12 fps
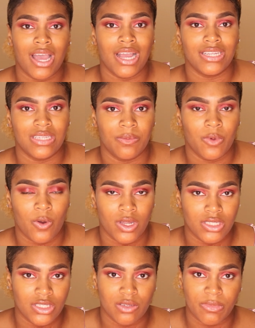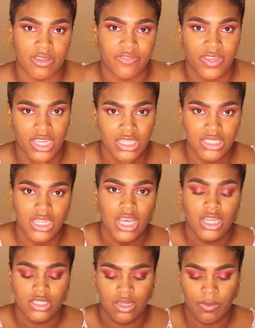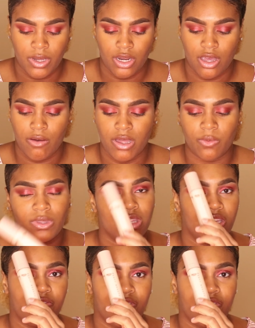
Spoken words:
eyes, I'm going to do my face. So I'm gonna go in with the